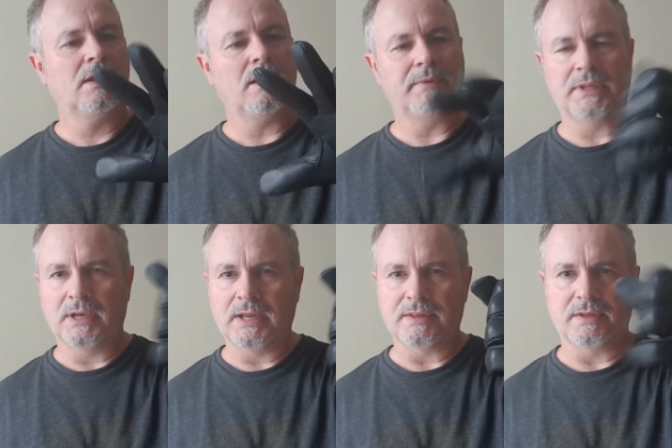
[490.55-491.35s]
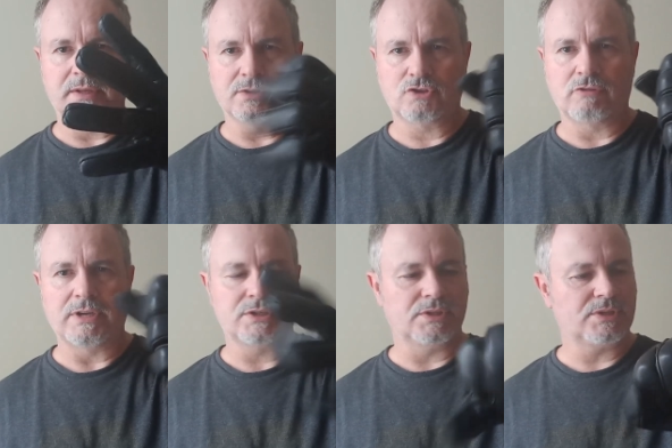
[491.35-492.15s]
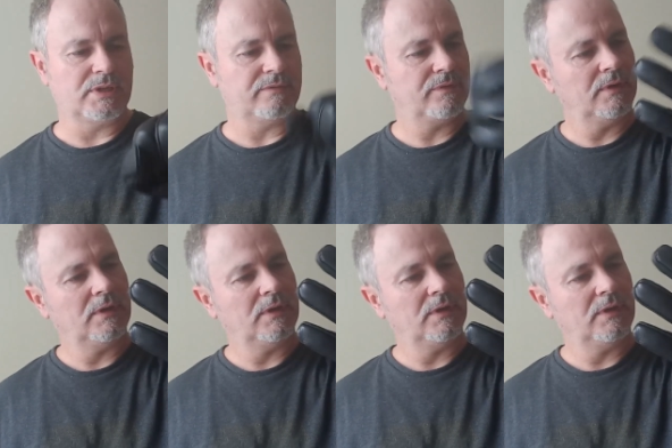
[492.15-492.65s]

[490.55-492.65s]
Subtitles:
I mean, they're leather, they'll stretch and stuff.